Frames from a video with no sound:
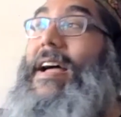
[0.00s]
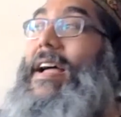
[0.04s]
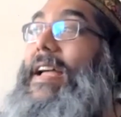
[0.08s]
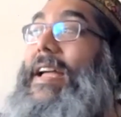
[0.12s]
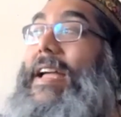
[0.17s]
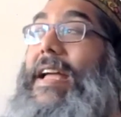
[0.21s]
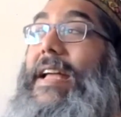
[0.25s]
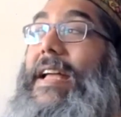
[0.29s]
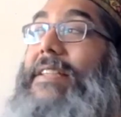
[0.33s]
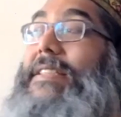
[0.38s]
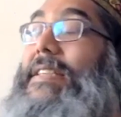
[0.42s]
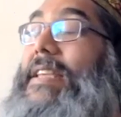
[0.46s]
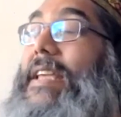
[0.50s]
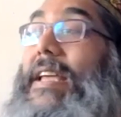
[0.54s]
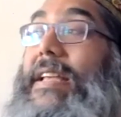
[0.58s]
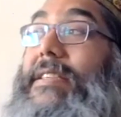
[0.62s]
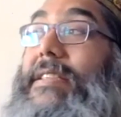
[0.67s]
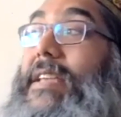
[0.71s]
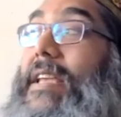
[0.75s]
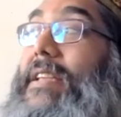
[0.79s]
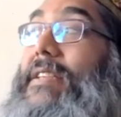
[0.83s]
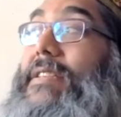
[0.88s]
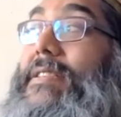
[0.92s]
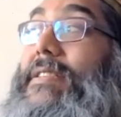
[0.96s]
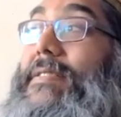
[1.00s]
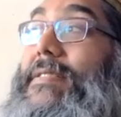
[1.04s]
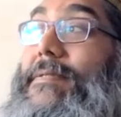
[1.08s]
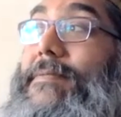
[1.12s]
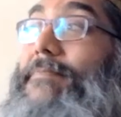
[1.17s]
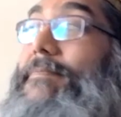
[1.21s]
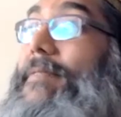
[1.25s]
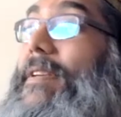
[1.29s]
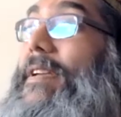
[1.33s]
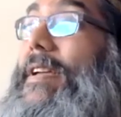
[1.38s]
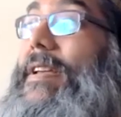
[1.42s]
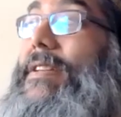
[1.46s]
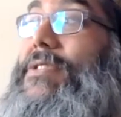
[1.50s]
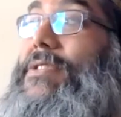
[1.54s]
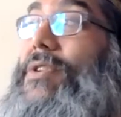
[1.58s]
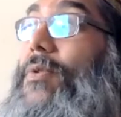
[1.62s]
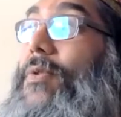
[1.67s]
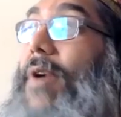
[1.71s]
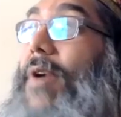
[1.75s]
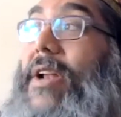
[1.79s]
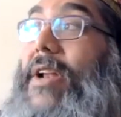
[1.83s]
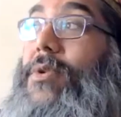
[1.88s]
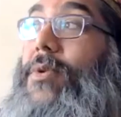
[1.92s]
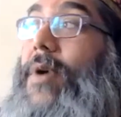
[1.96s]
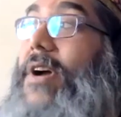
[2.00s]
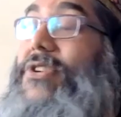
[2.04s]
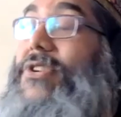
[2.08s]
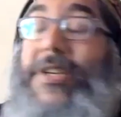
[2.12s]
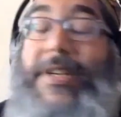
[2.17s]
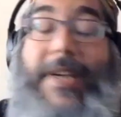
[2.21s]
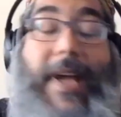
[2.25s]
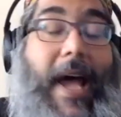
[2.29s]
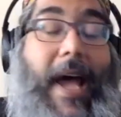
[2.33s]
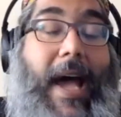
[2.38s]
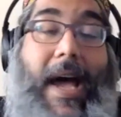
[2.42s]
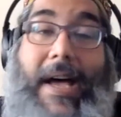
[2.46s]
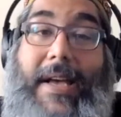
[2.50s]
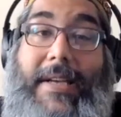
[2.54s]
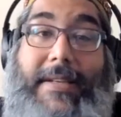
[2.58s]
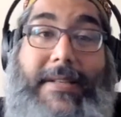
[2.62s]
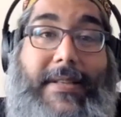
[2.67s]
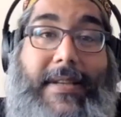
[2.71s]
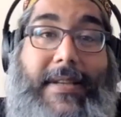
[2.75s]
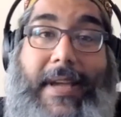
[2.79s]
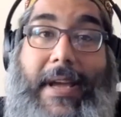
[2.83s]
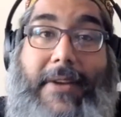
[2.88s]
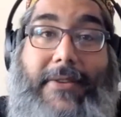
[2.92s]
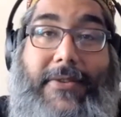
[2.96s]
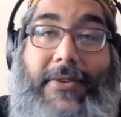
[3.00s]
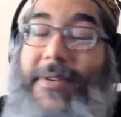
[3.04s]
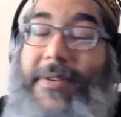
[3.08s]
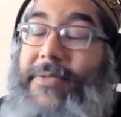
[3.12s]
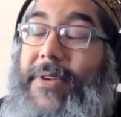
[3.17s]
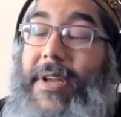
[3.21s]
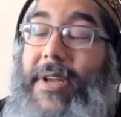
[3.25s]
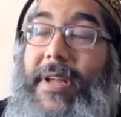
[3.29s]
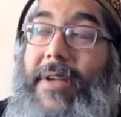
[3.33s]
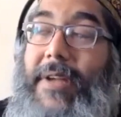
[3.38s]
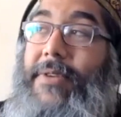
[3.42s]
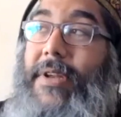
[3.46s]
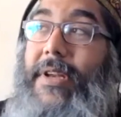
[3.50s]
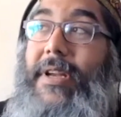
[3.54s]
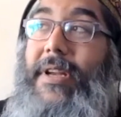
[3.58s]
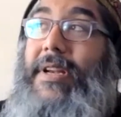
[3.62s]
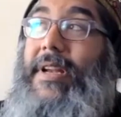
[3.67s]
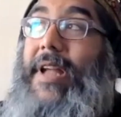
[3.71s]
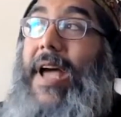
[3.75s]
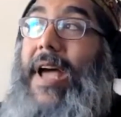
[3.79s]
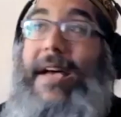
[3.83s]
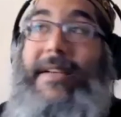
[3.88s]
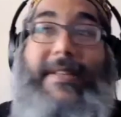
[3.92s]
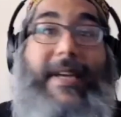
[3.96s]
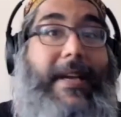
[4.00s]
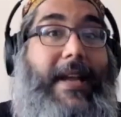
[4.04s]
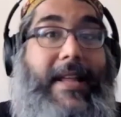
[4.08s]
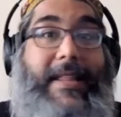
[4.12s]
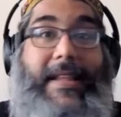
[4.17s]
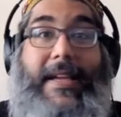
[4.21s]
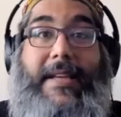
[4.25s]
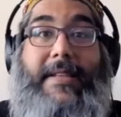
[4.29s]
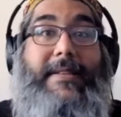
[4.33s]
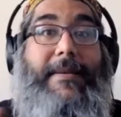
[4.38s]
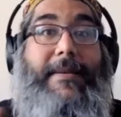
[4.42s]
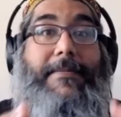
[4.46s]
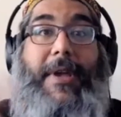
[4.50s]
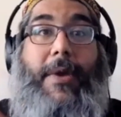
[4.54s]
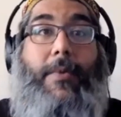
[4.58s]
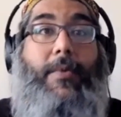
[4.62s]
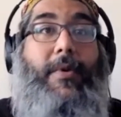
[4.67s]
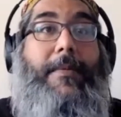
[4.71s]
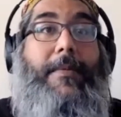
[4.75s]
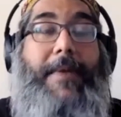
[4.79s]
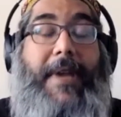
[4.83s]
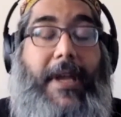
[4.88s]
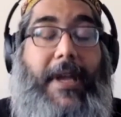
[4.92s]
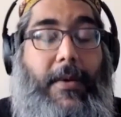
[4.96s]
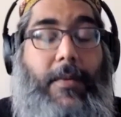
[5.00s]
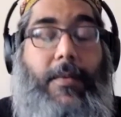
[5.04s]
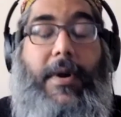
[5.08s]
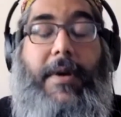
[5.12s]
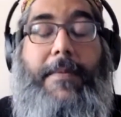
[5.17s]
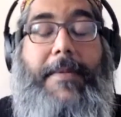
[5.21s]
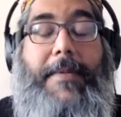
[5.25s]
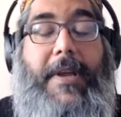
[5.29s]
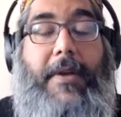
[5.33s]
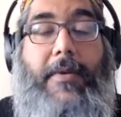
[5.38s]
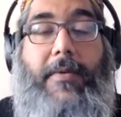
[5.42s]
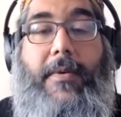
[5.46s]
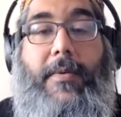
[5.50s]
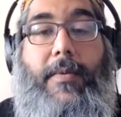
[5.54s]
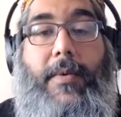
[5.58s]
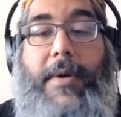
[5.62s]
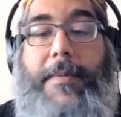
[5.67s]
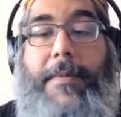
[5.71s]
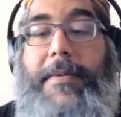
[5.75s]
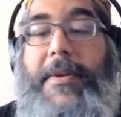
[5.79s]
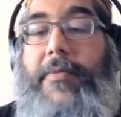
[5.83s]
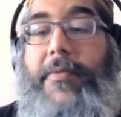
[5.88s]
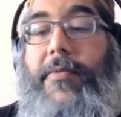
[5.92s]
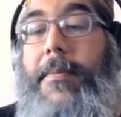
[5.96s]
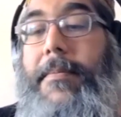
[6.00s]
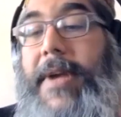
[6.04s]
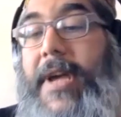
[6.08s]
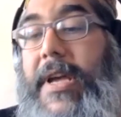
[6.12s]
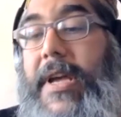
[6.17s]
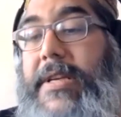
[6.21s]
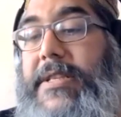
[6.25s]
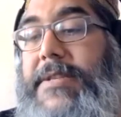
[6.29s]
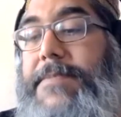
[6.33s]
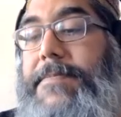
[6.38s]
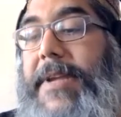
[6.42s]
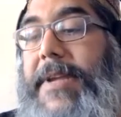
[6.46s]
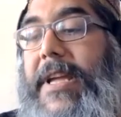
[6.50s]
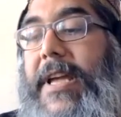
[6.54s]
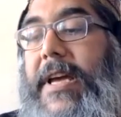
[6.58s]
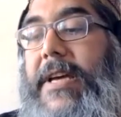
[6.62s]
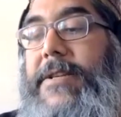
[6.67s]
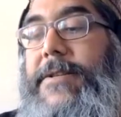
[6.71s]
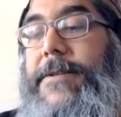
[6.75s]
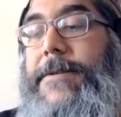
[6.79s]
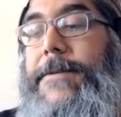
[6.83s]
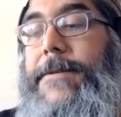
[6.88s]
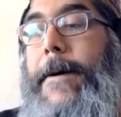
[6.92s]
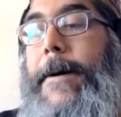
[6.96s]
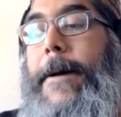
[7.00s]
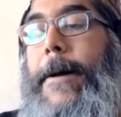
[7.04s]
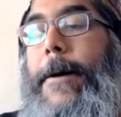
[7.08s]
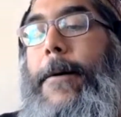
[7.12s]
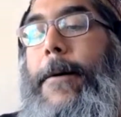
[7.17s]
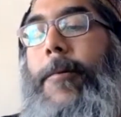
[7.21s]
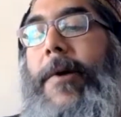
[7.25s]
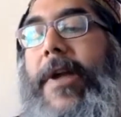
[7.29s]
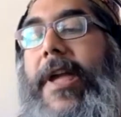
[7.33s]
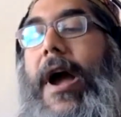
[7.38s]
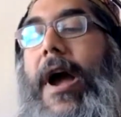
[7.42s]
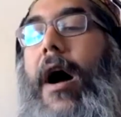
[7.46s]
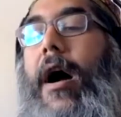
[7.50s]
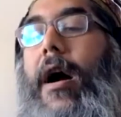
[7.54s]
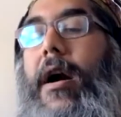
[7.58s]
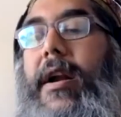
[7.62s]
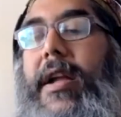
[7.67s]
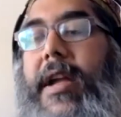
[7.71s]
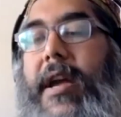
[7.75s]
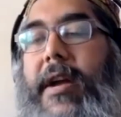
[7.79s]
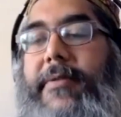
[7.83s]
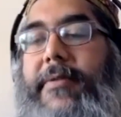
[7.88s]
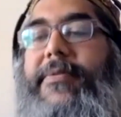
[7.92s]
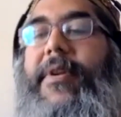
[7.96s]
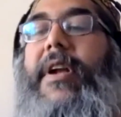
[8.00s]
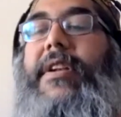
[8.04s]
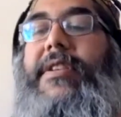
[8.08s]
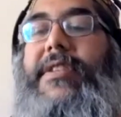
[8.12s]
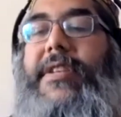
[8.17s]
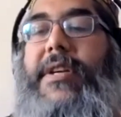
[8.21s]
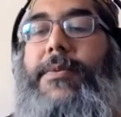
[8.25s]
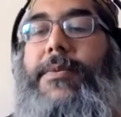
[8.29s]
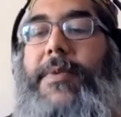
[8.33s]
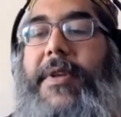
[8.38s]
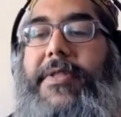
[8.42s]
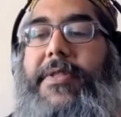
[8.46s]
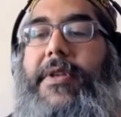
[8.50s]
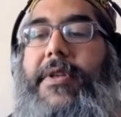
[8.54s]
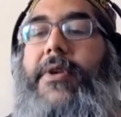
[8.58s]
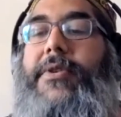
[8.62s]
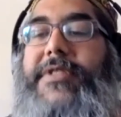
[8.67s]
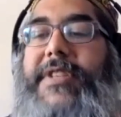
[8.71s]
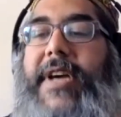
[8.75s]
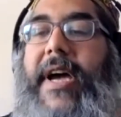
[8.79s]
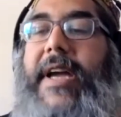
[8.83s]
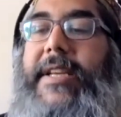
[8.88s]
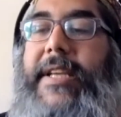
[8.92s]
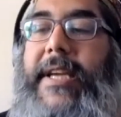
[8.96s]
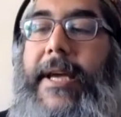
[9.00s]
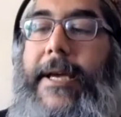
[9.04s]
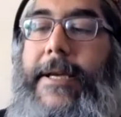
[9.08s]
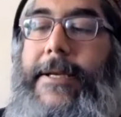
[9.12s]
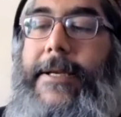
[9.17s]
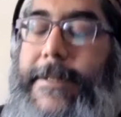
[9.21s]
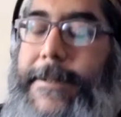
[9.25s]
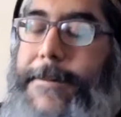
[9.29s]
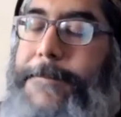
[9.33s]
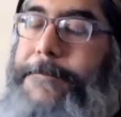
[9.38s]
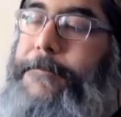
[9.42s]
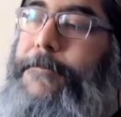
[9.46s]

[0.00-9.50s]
It's the right question to ask, Andrew. If you didn't ask it, I think something would be remiss, because we are confronted with those ideas.